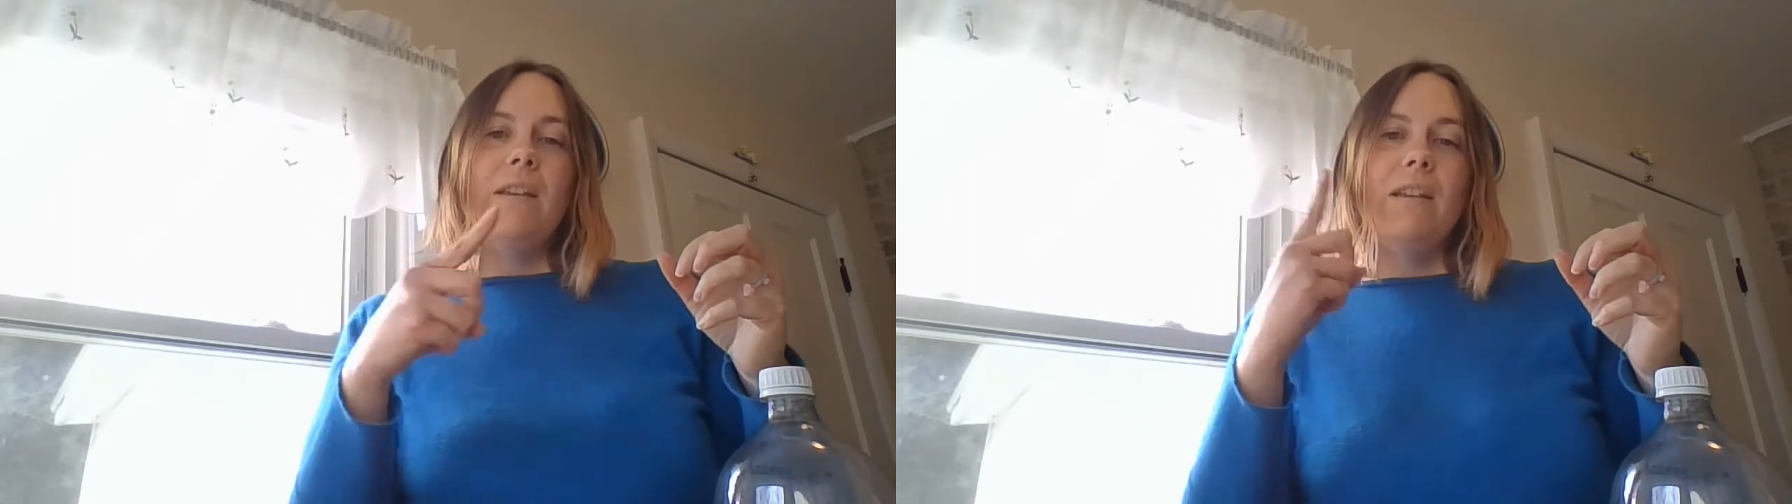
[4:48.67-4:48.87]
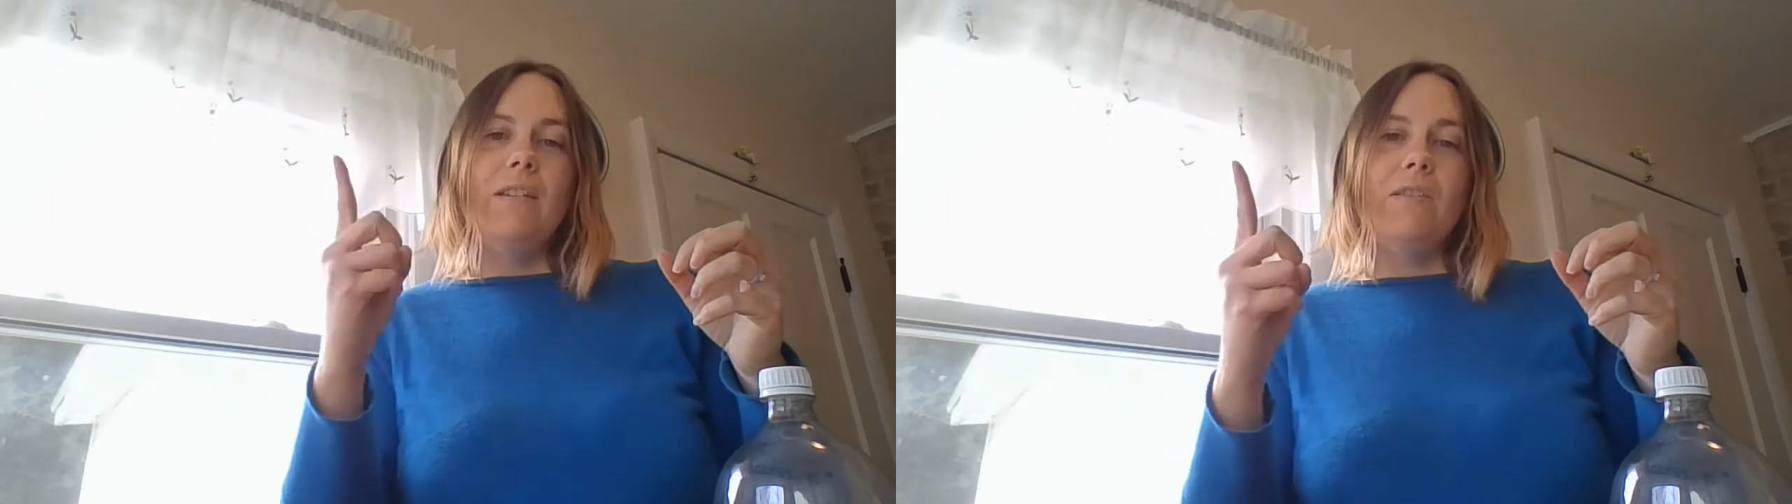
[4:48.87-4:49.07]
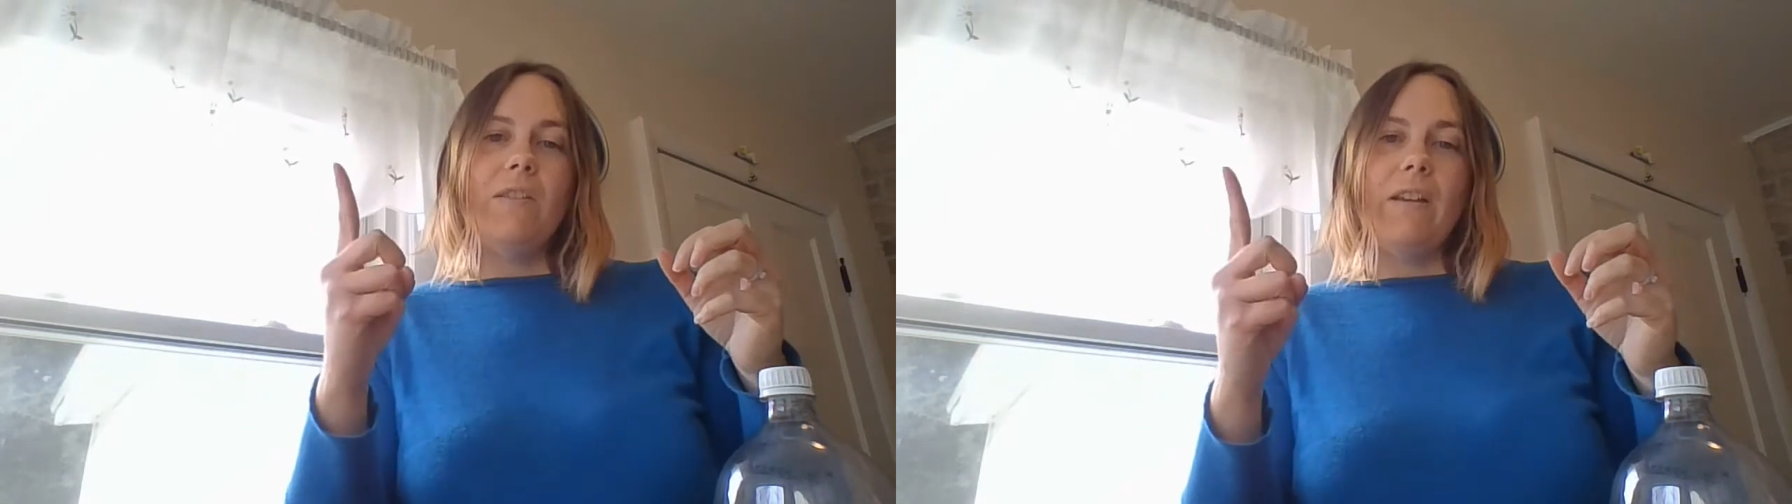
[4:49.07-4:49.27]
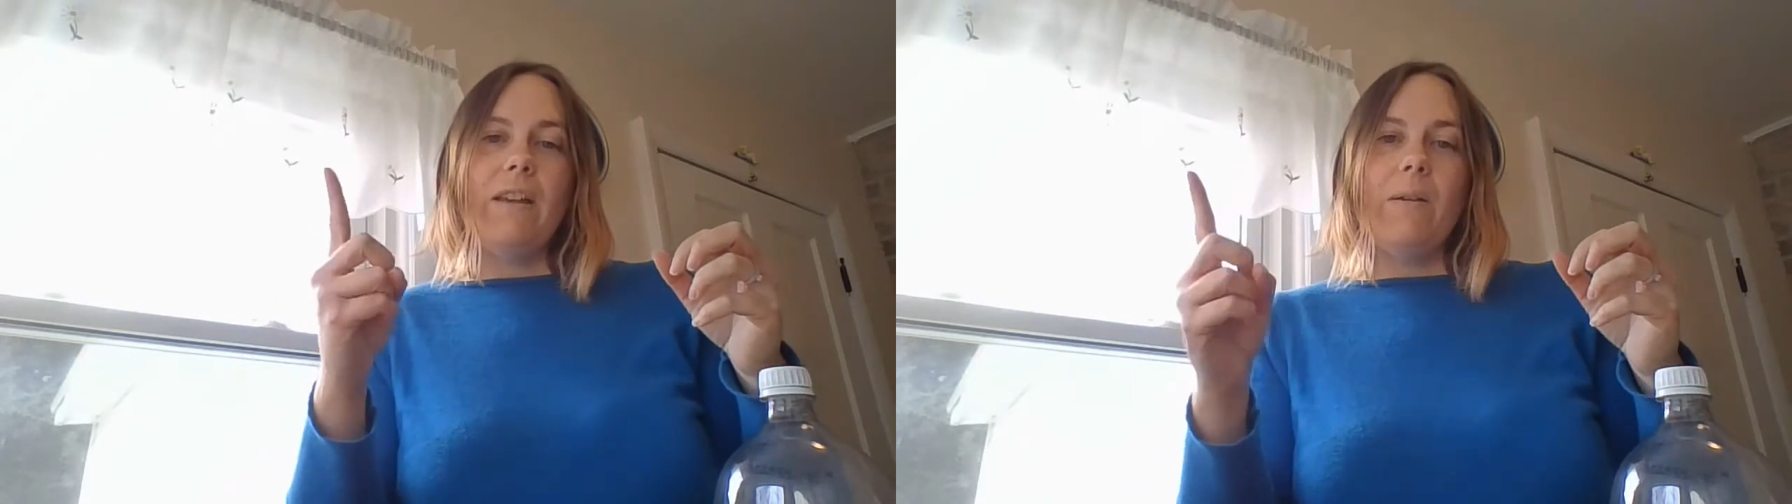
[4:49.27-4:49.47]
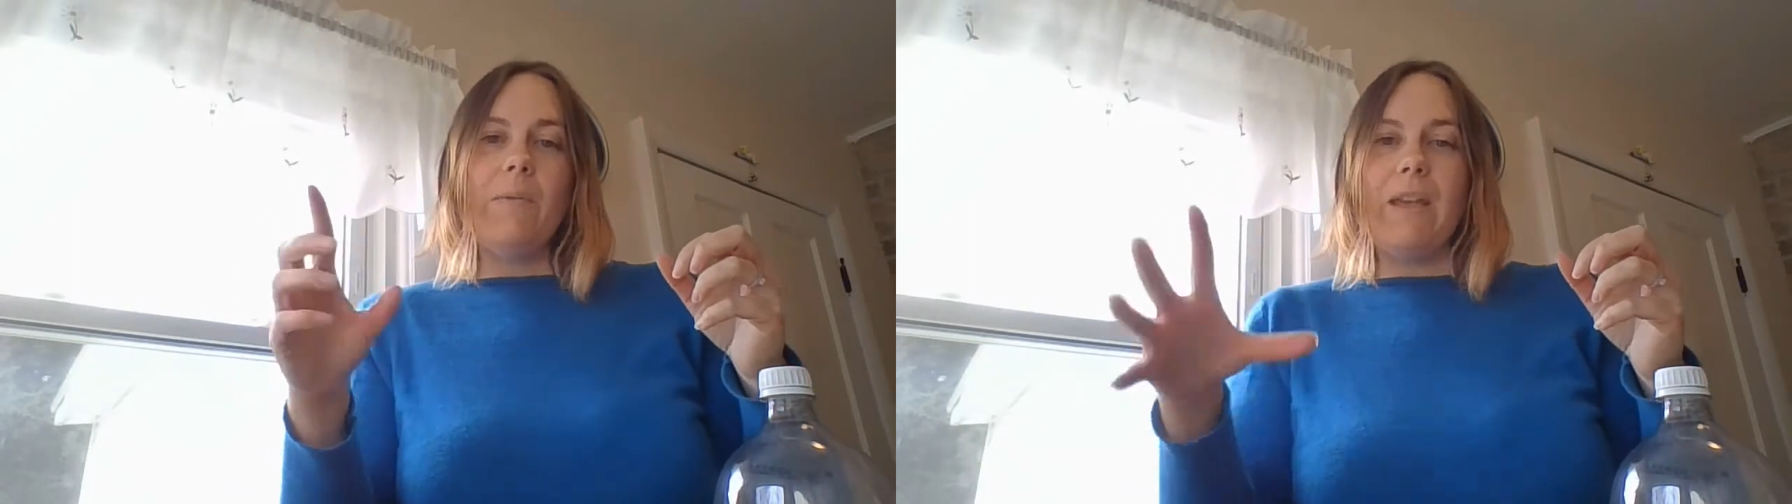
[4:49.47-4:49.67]
it's
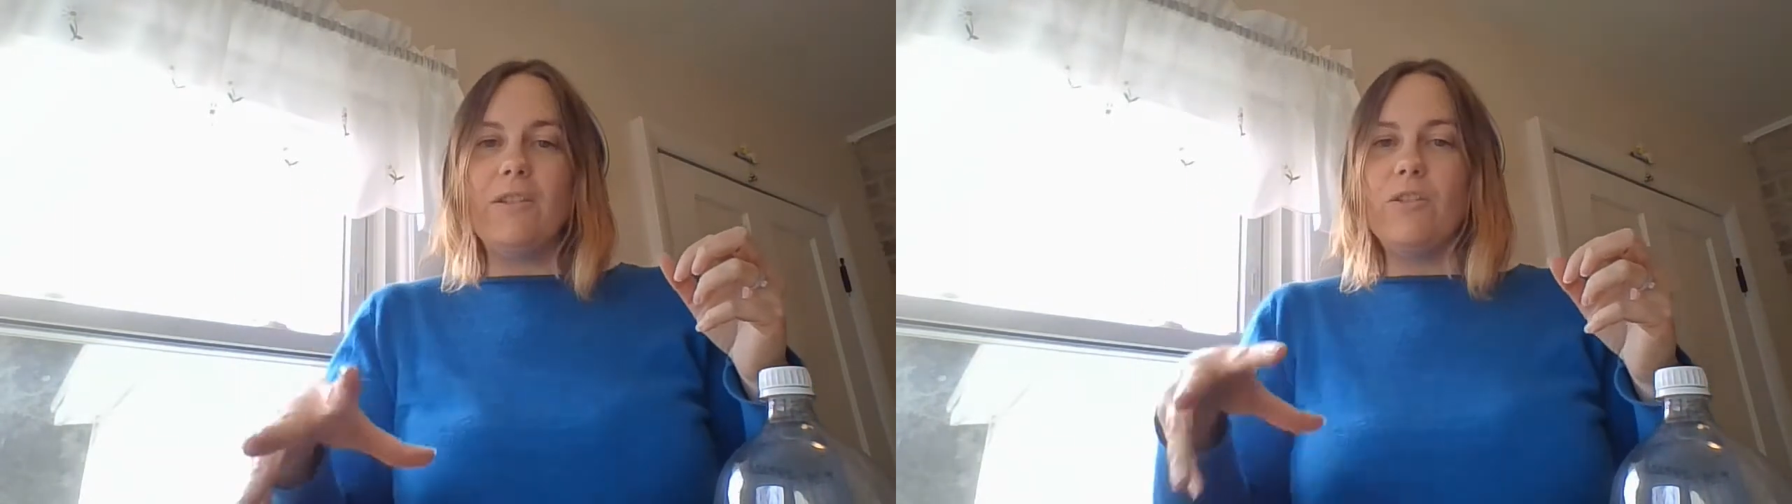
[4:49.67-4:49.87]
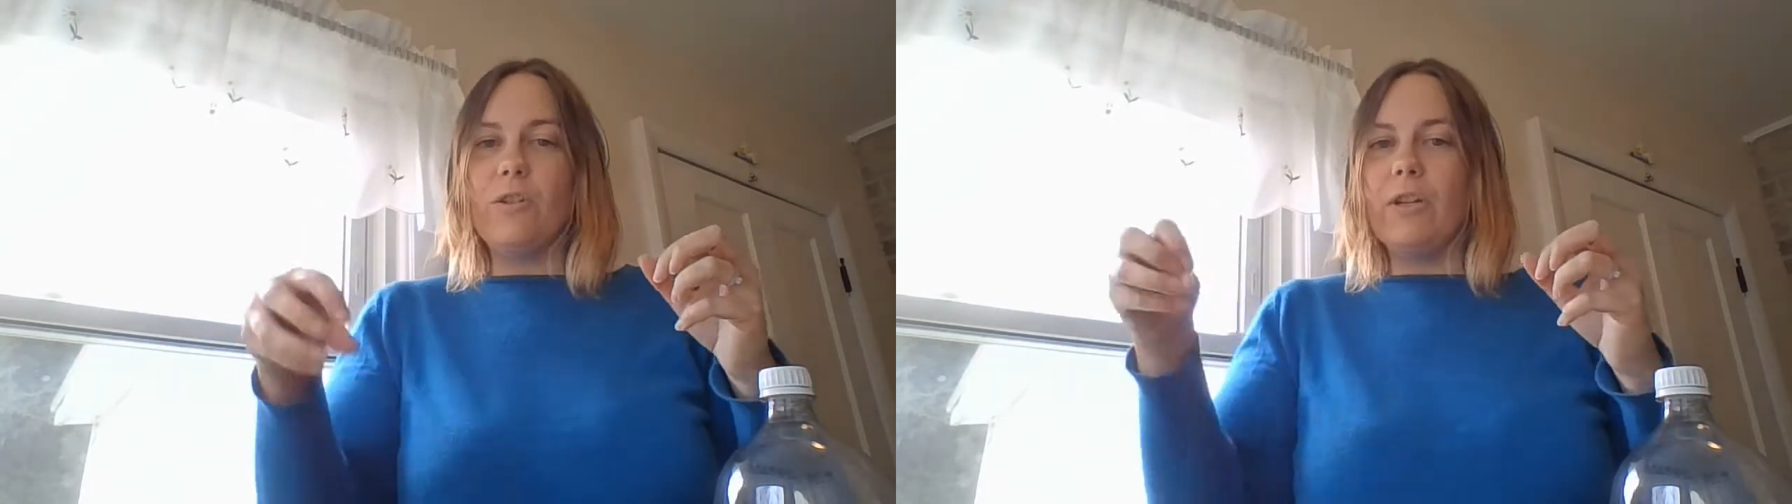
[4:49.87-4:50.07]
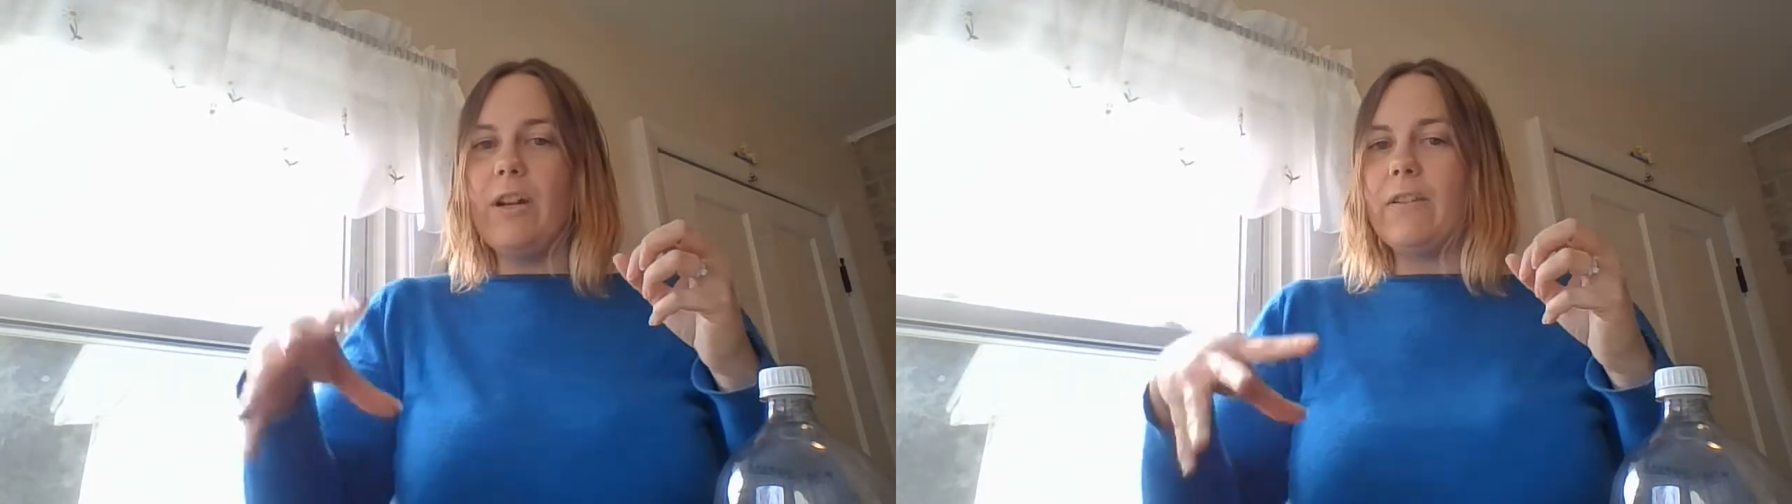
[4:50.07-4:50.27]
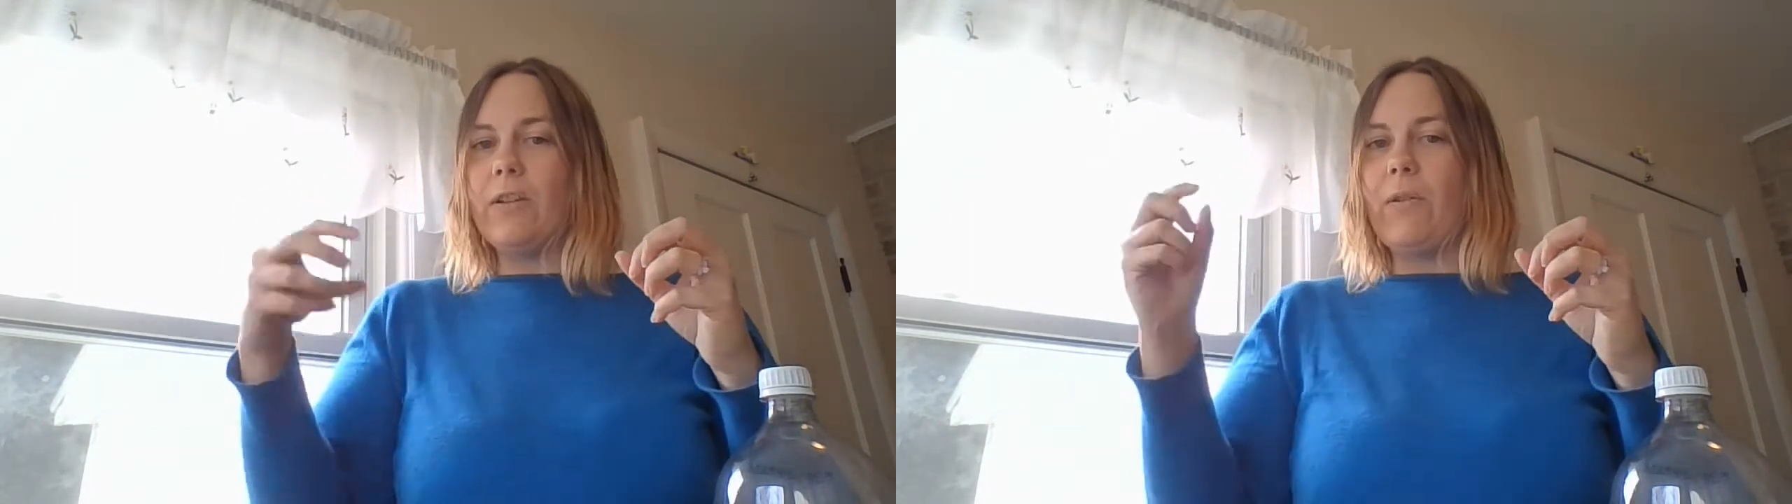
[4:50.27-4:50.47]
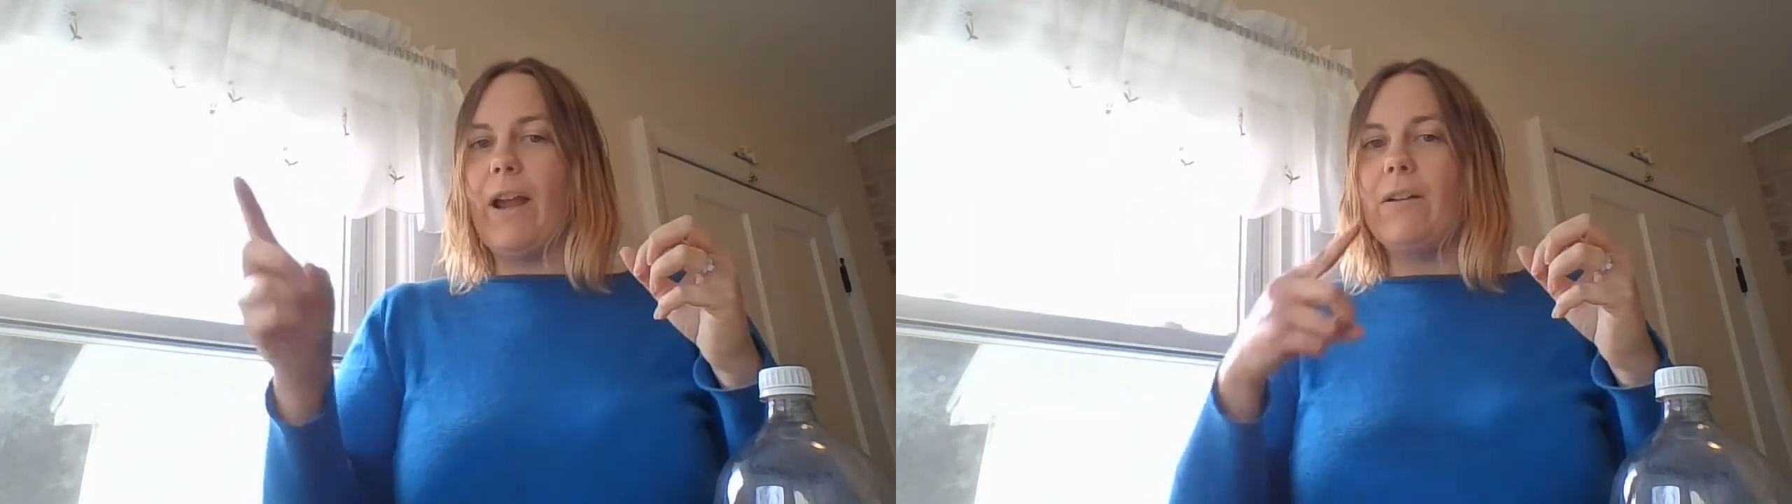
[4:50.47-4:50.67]
sucking up that dirt on the
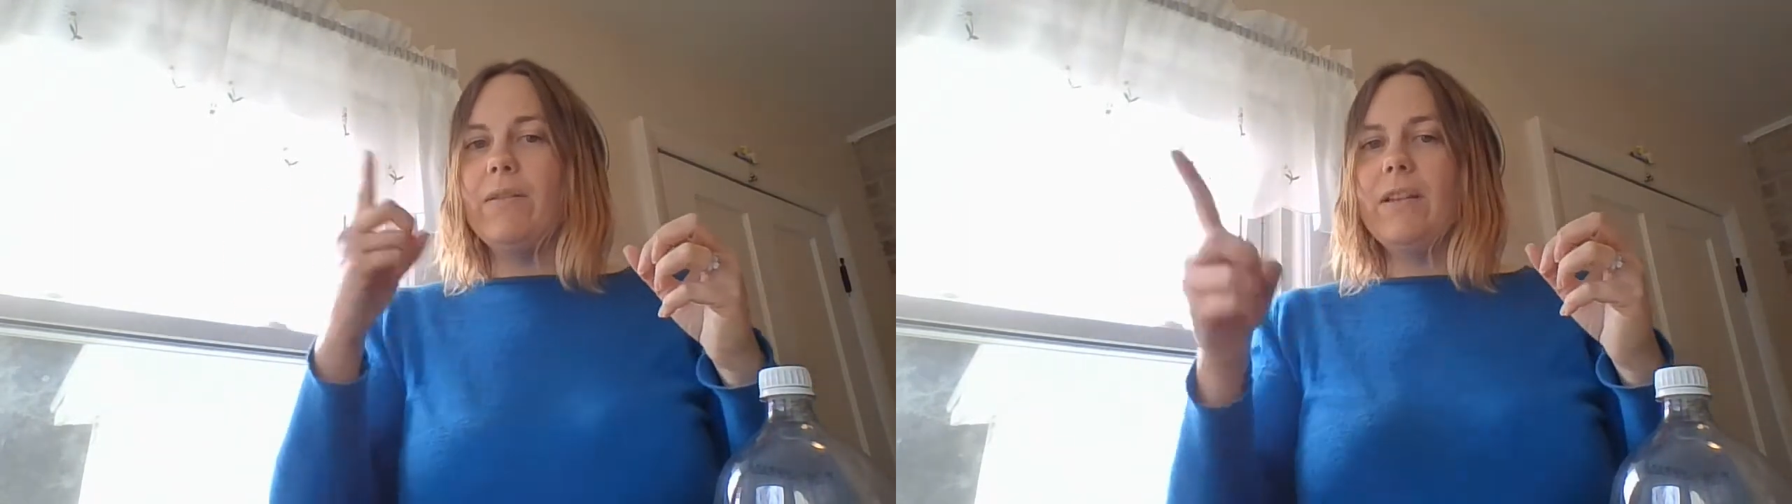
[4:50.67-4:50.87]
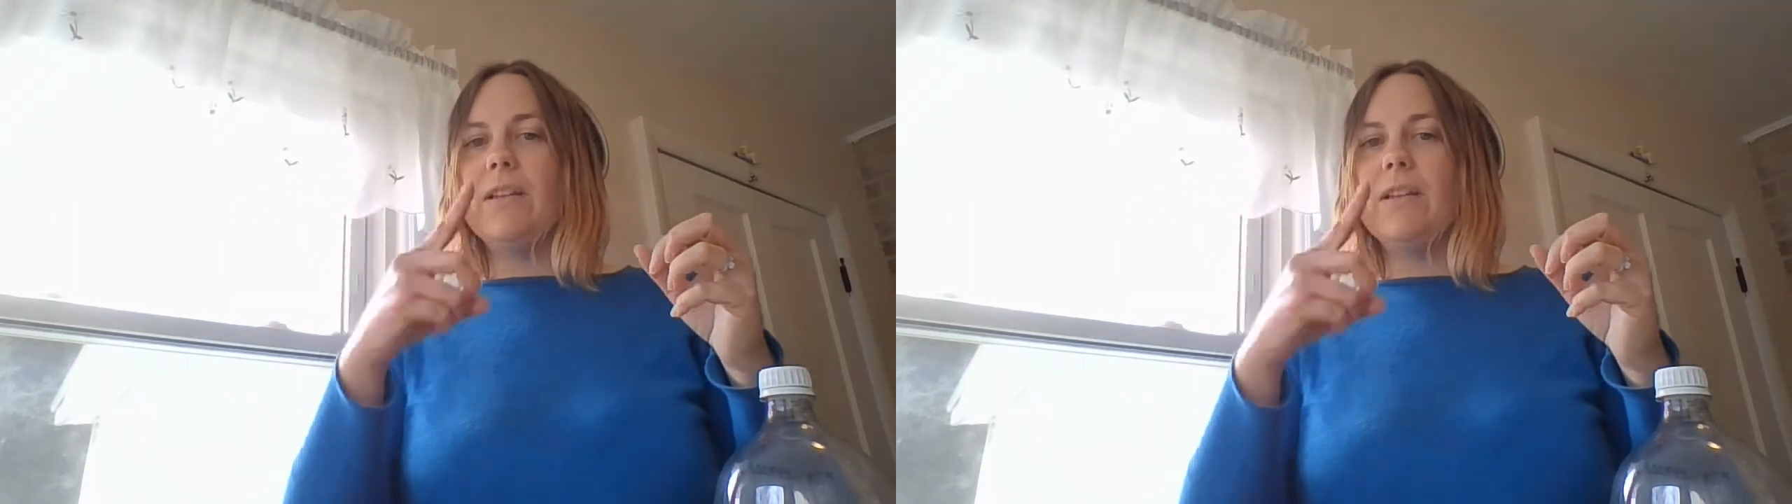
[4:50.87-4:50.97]
ground,